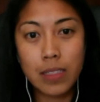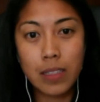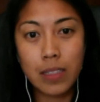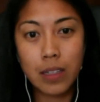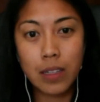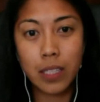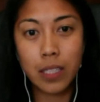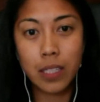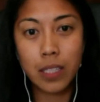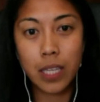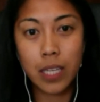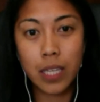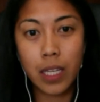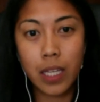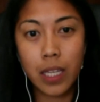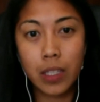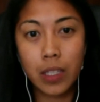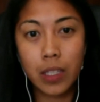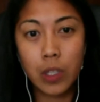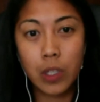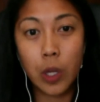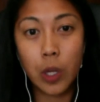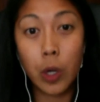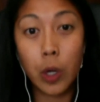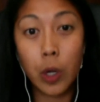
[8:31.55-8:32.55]
on
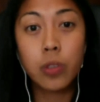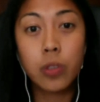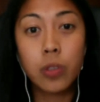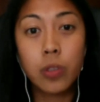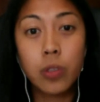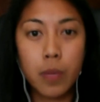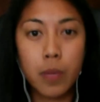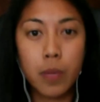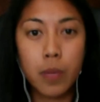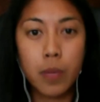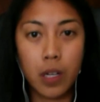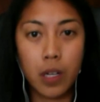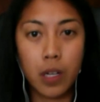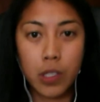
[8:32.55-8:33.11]
getting known to be an